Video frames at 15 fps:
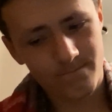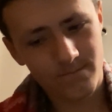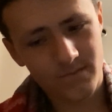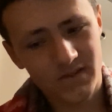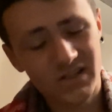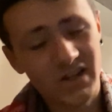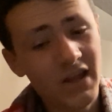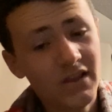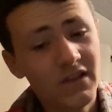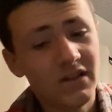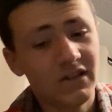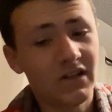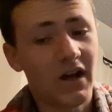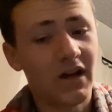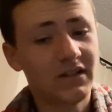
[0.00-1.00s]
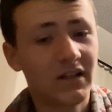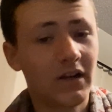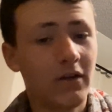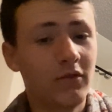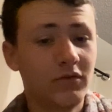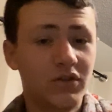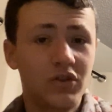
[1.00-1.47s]
saying this, I
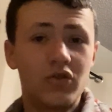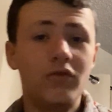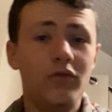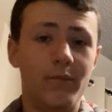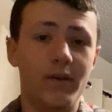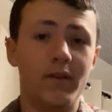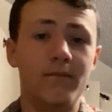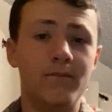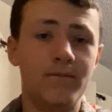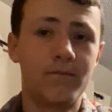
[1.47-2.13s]
sound stupid.